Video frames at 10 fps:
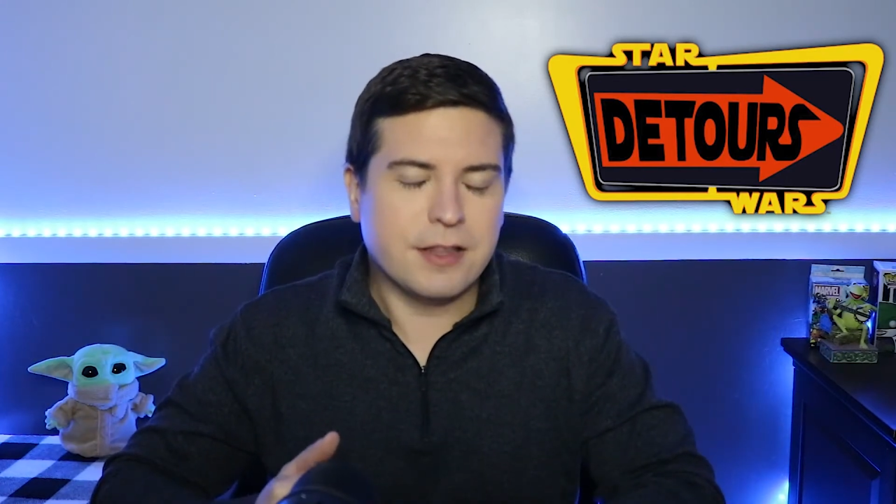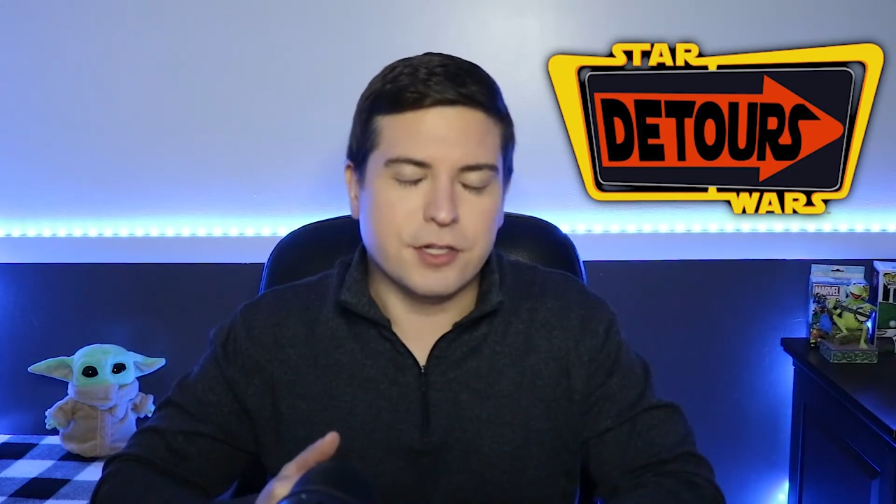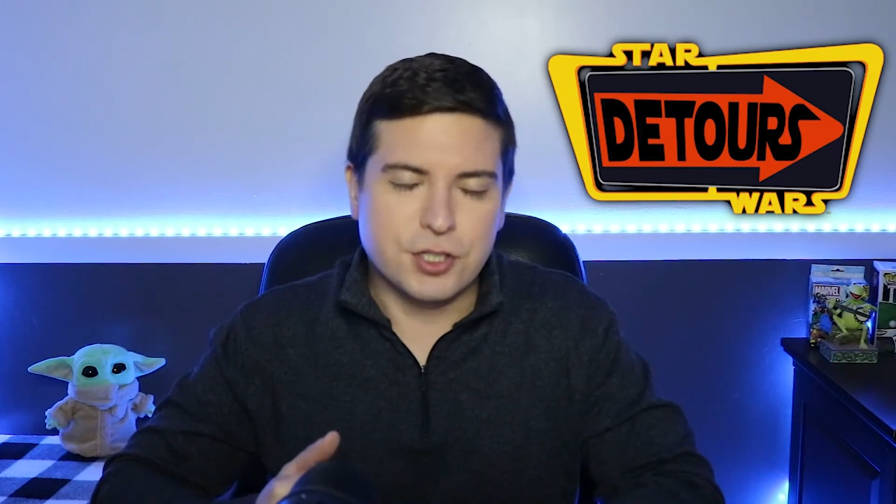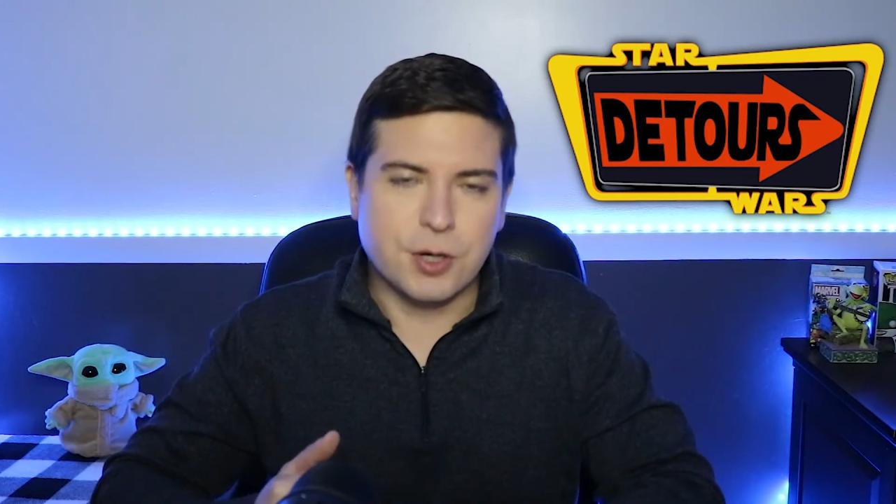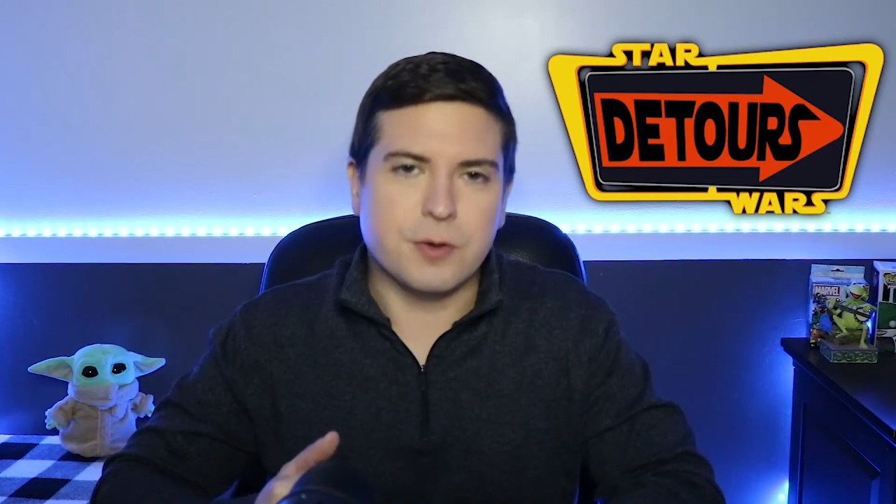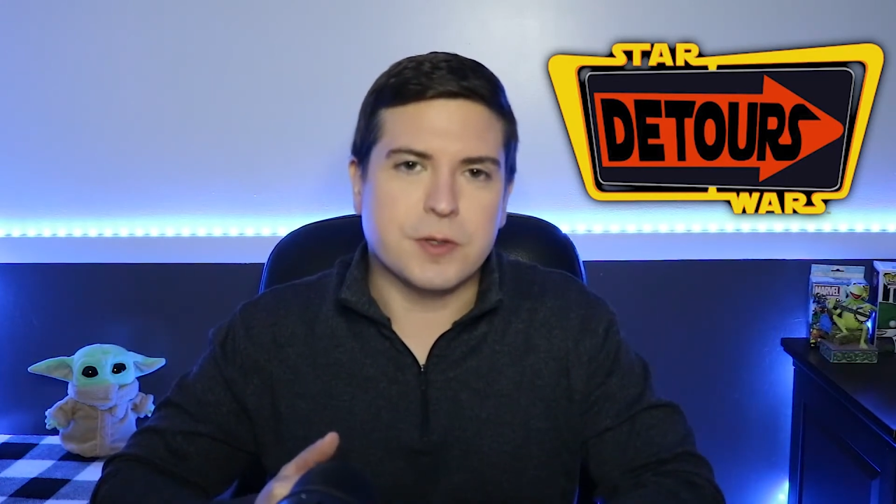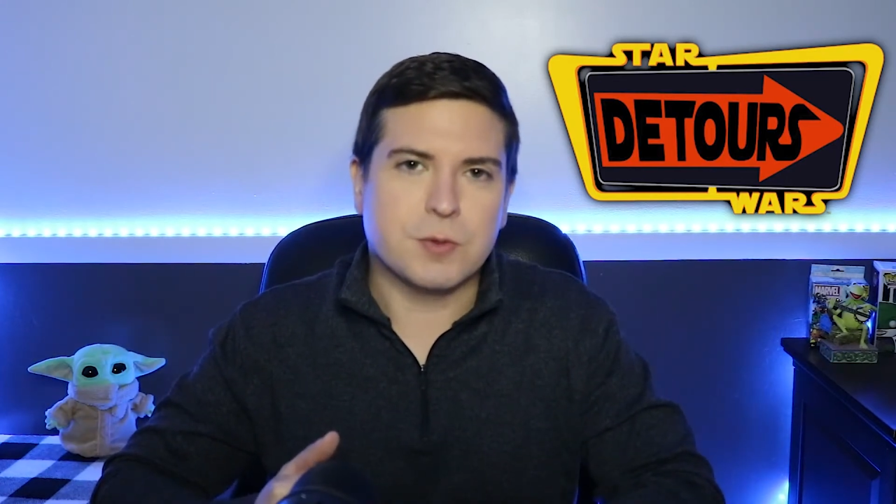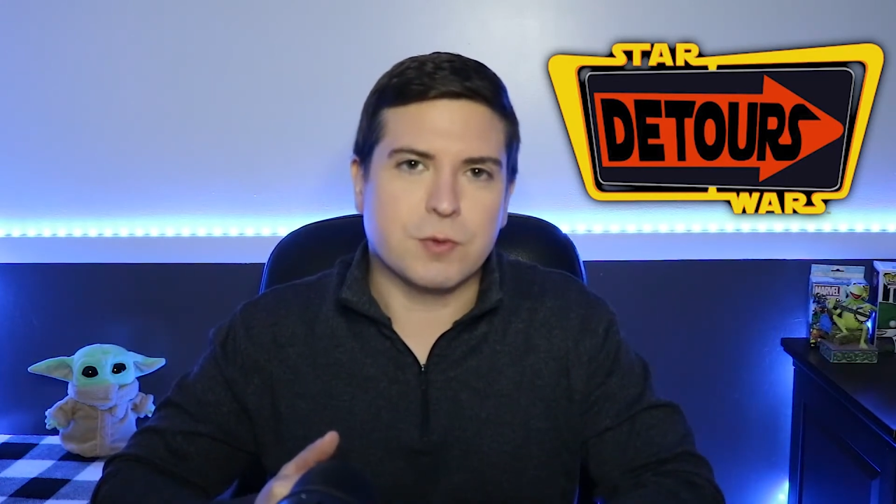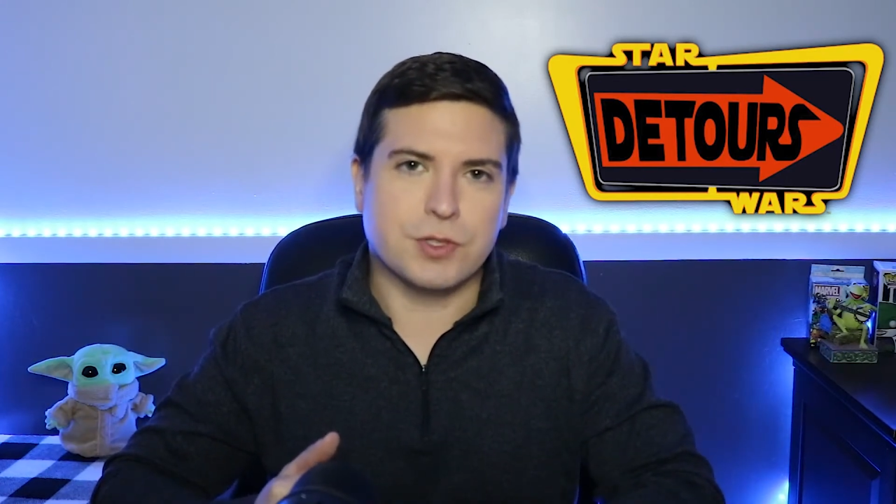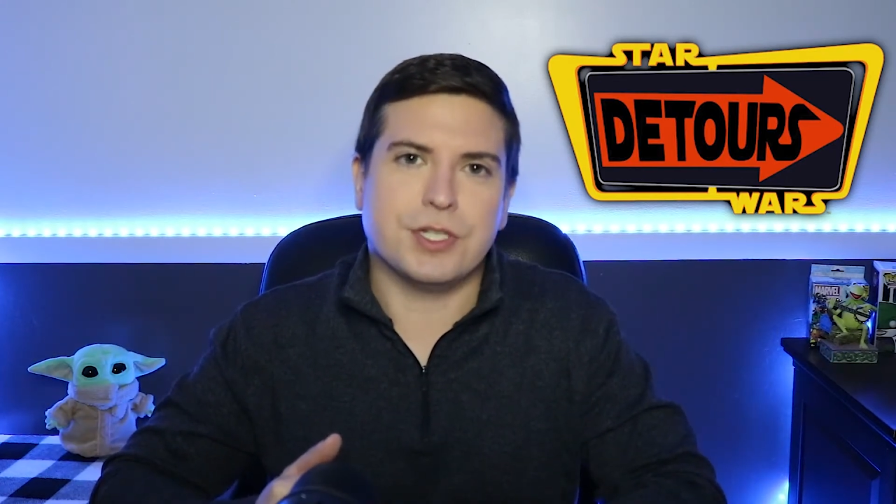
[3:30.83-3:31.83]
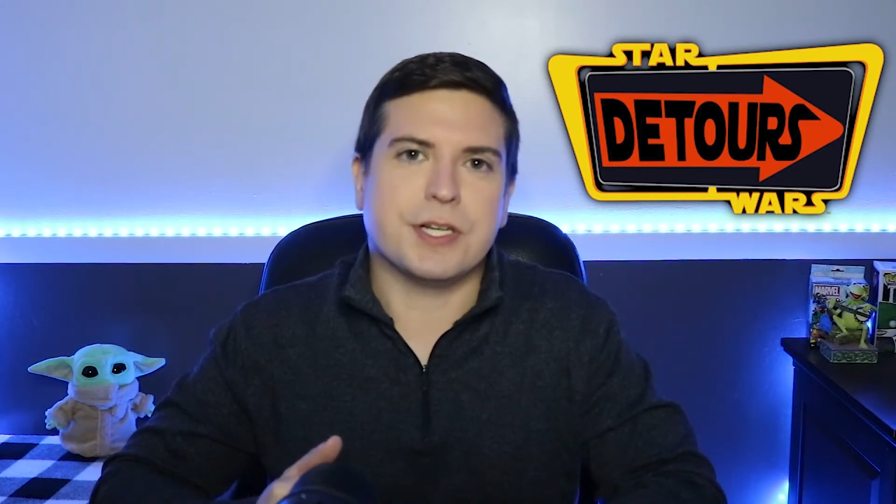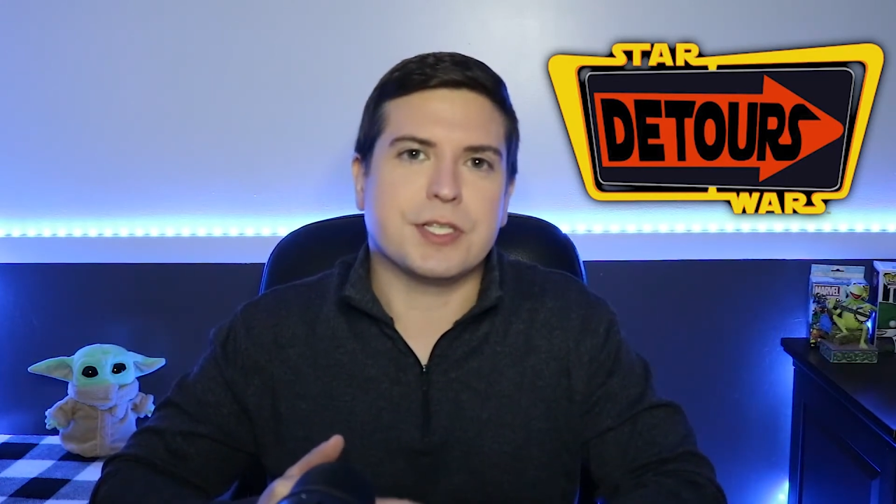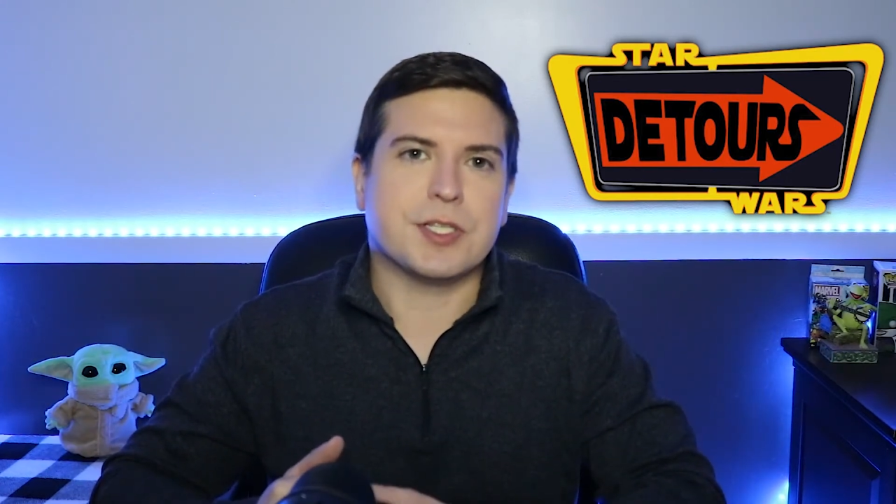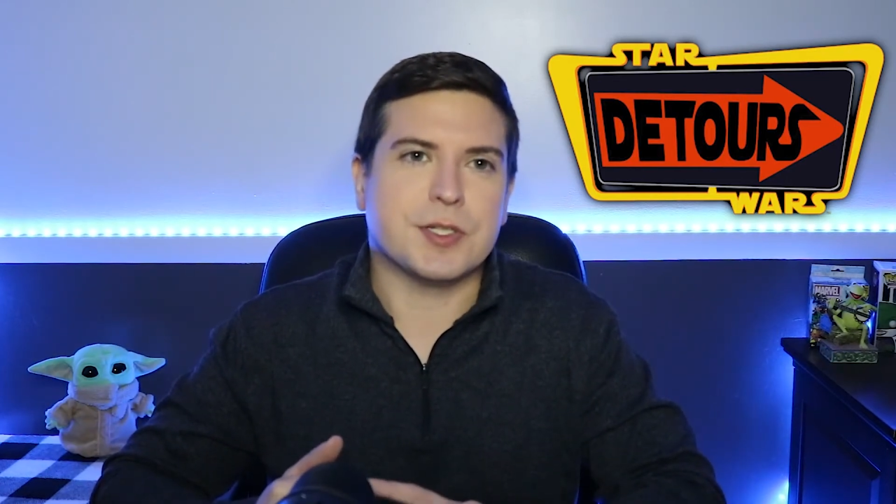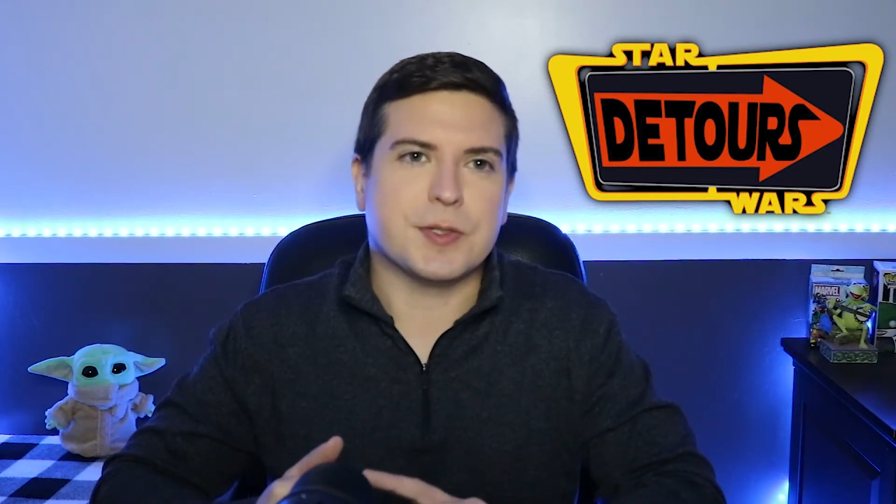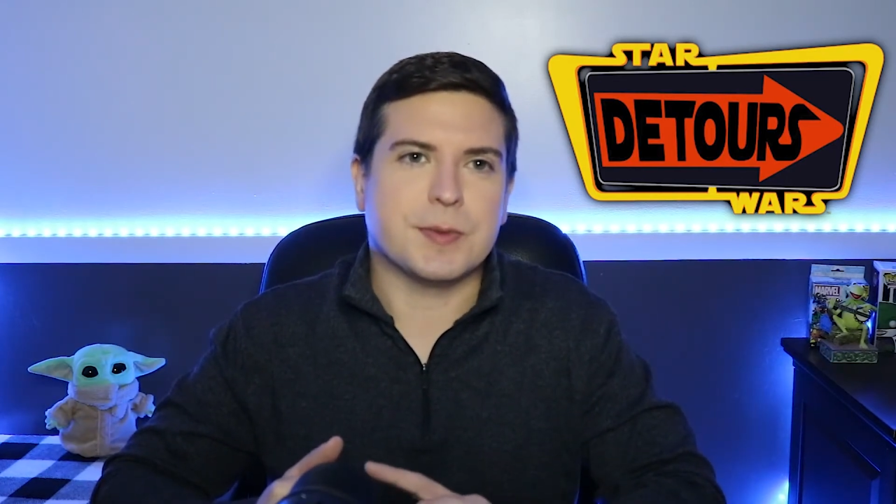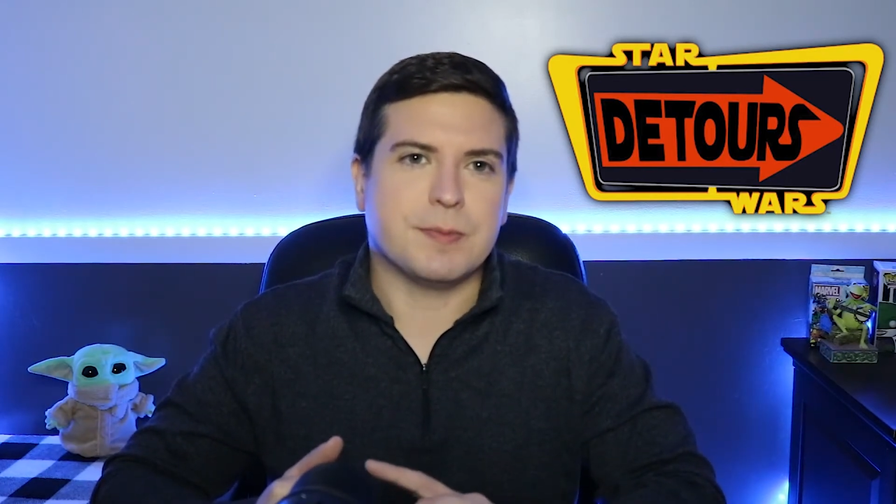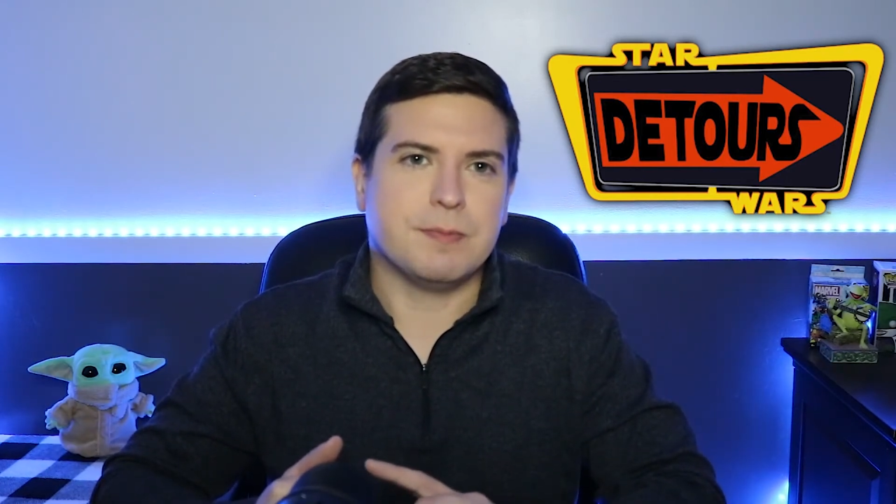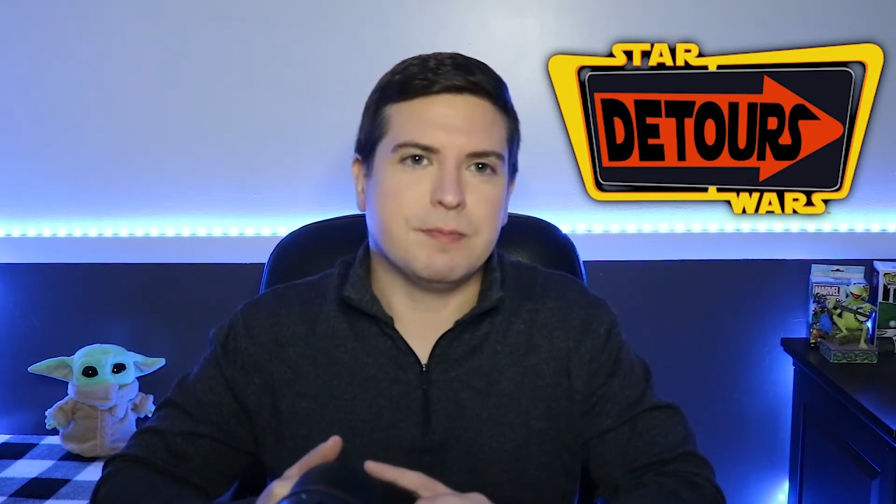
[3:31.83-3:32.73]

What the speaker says: of the jokes were just